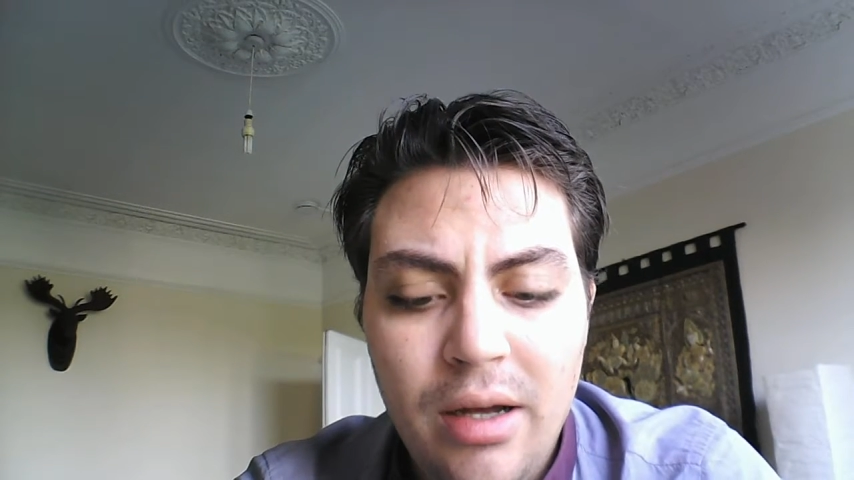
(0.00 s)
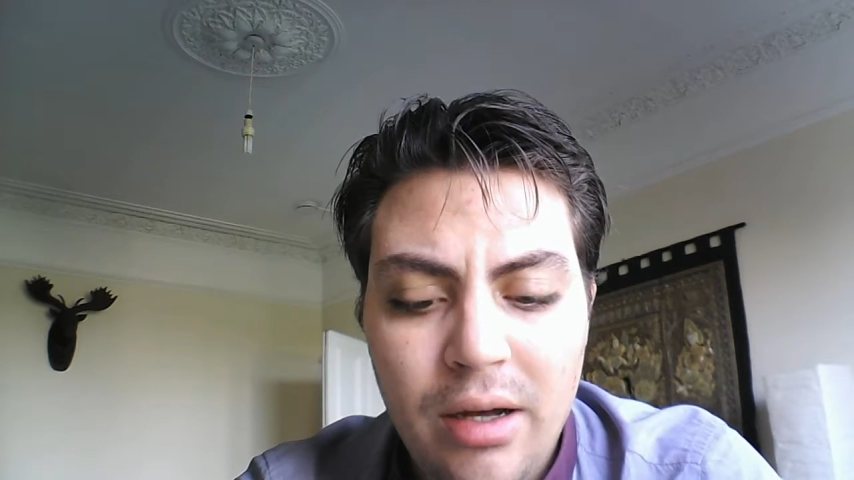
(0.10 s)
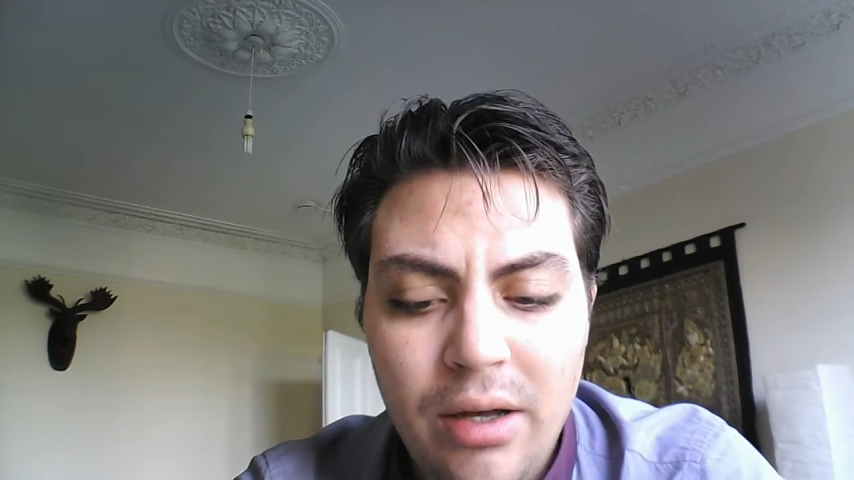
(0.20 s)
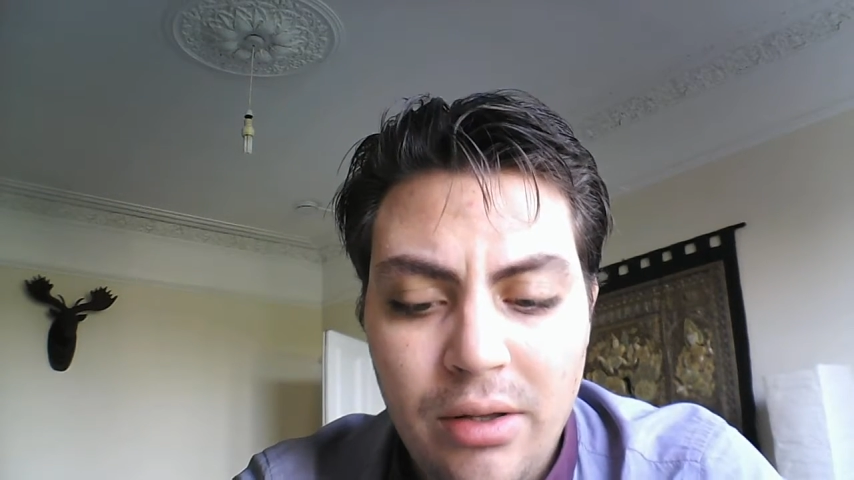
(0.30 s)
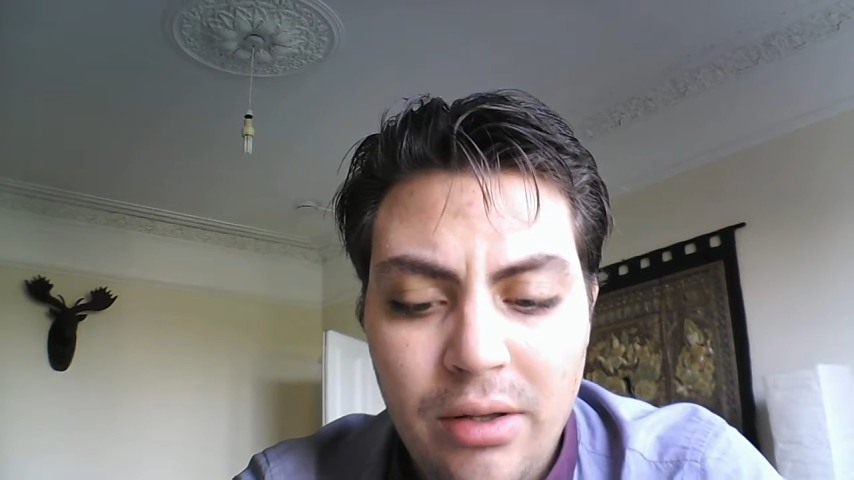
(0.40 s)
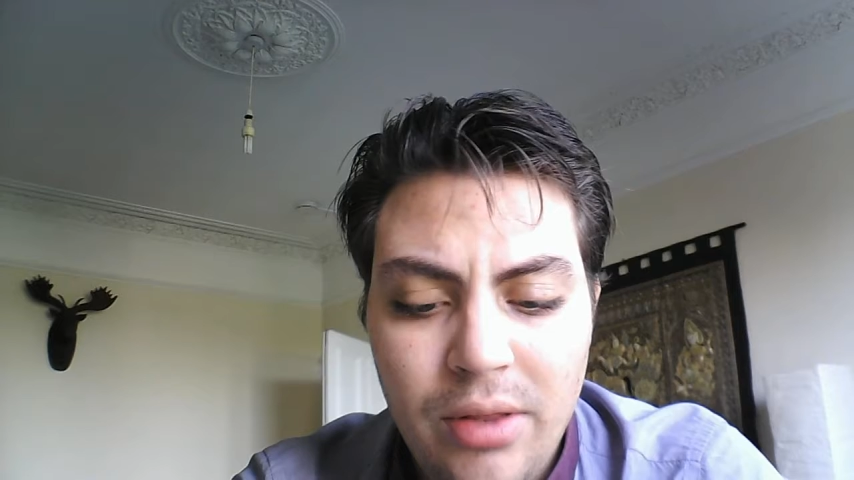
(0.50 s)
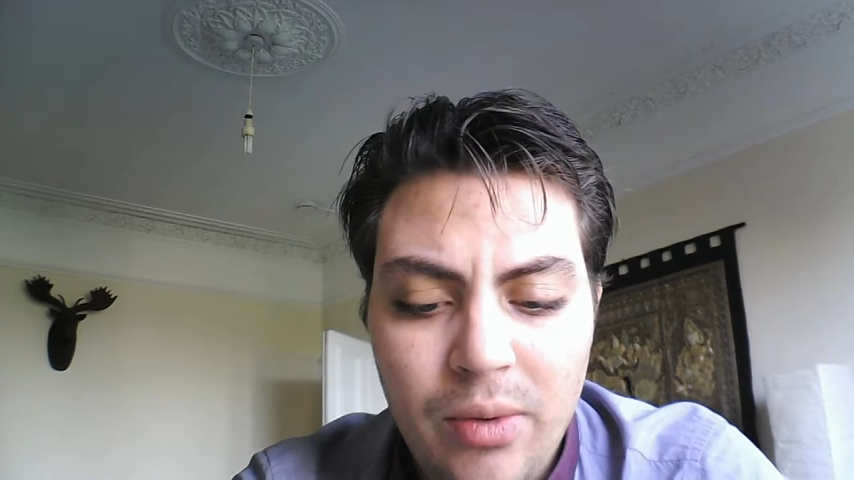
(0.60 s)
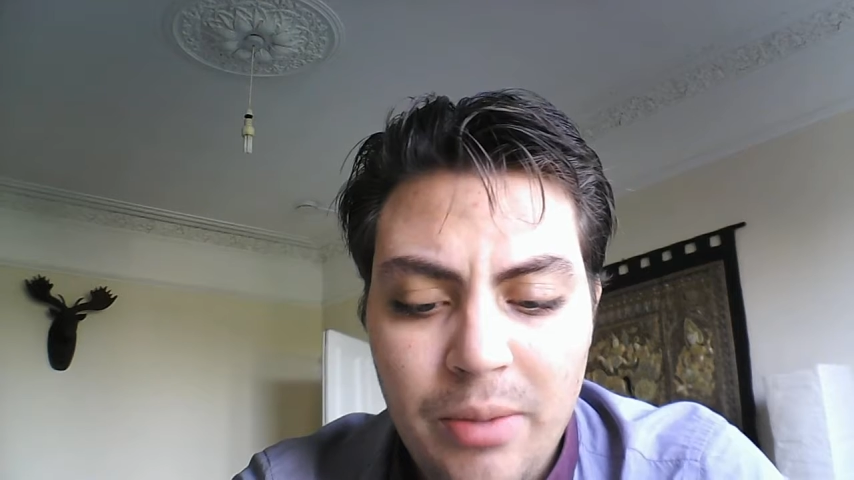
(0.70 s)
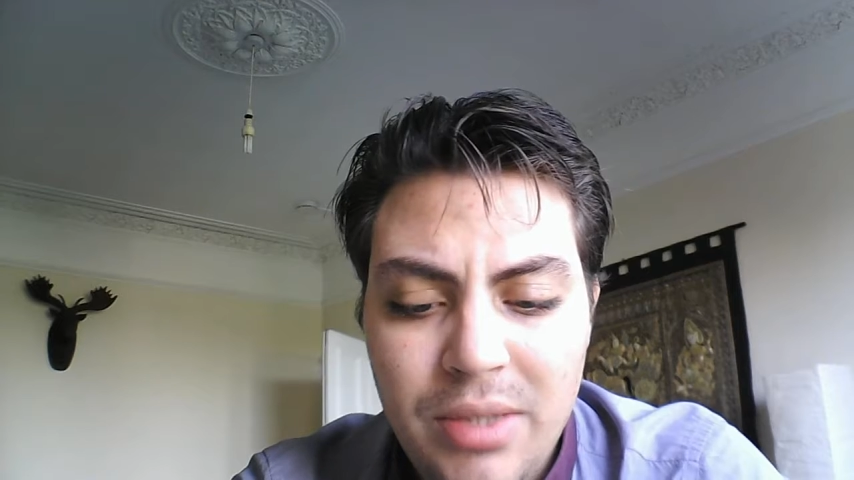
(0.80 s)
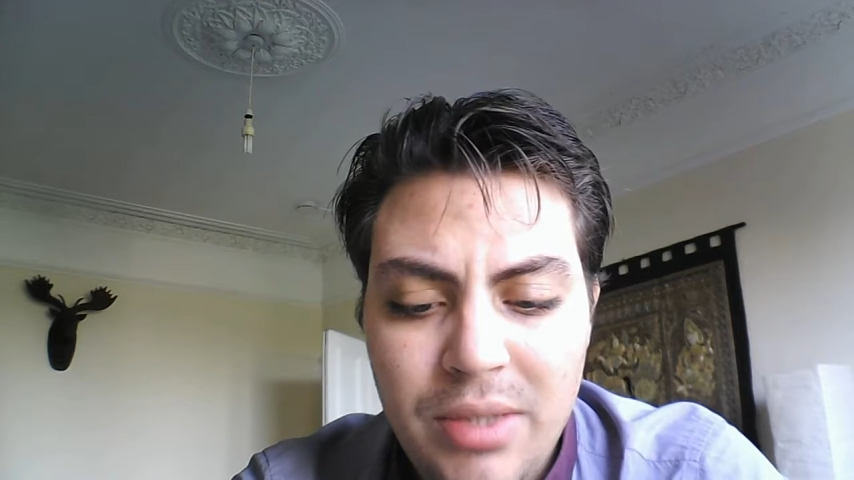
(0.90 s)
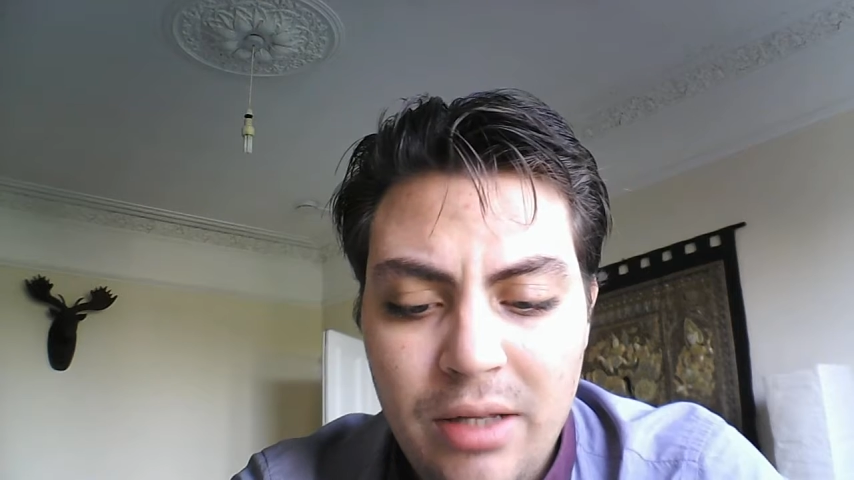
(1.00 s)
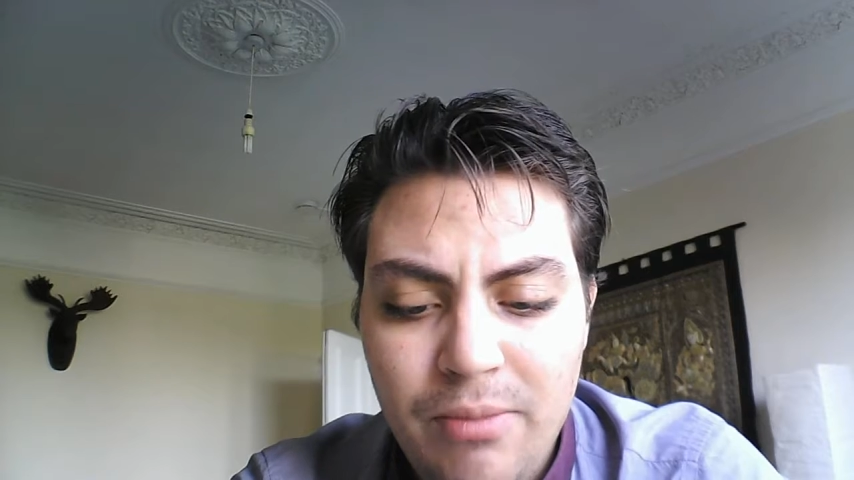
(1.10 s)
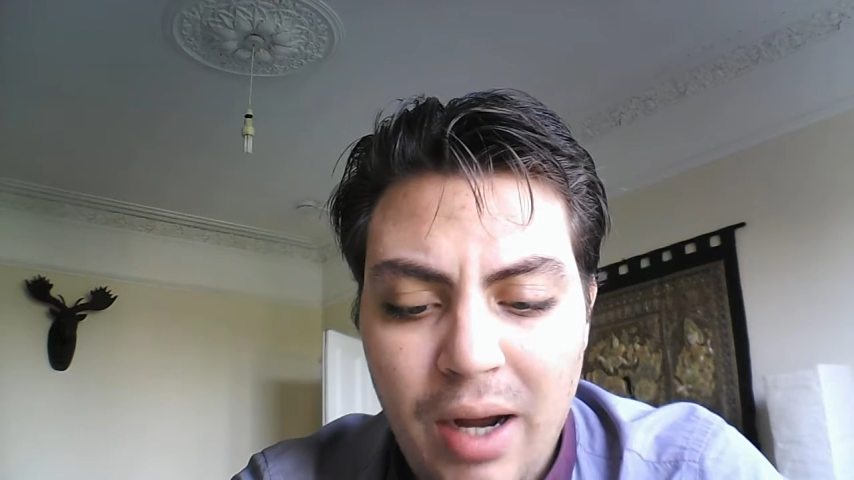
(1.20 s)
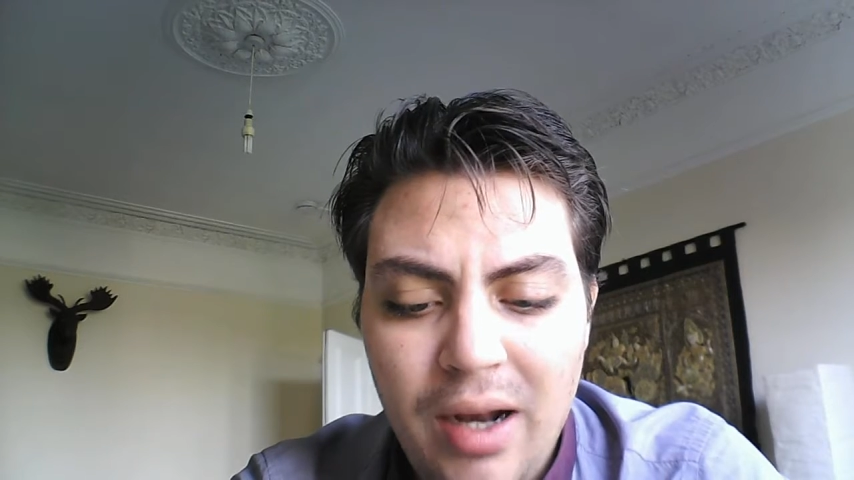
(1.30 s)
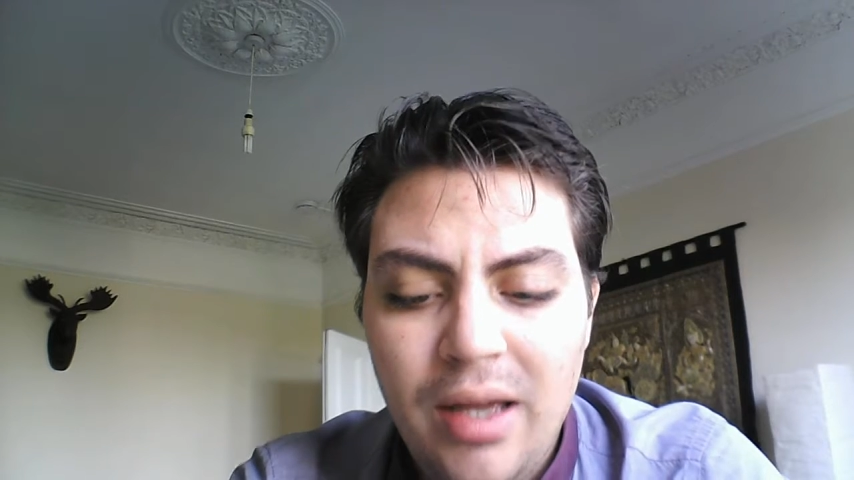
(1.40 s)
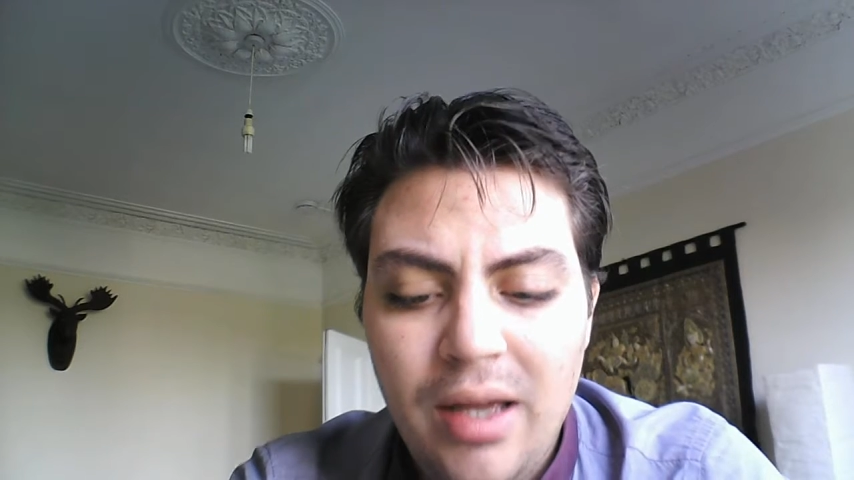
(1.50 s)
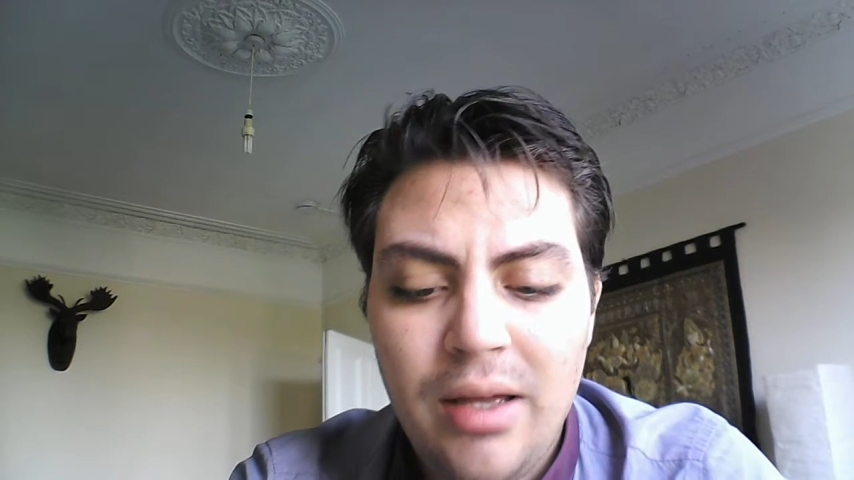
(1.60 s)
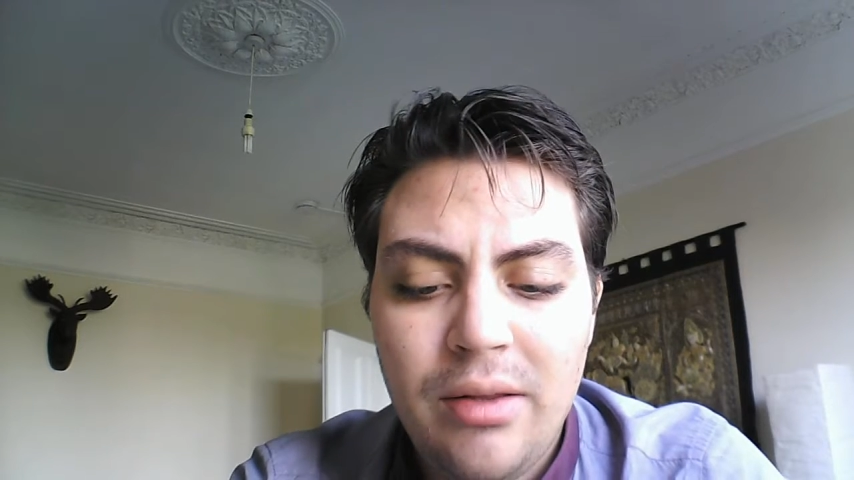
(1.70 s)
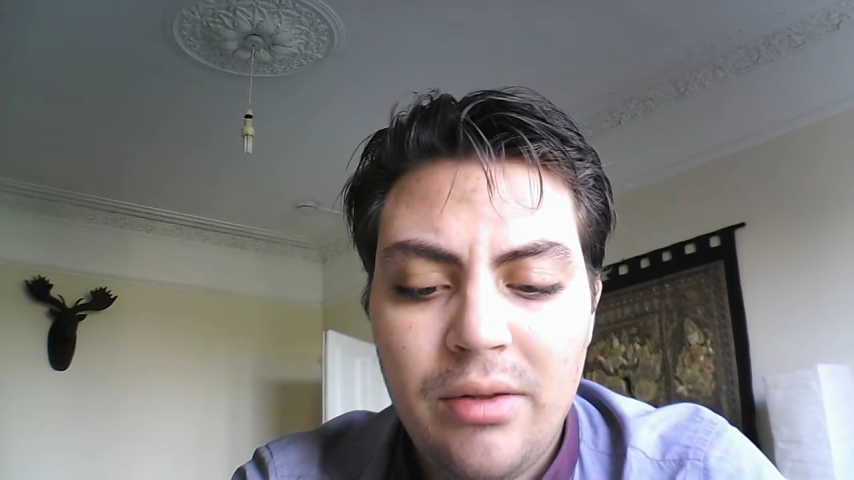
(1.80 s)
on the website of my client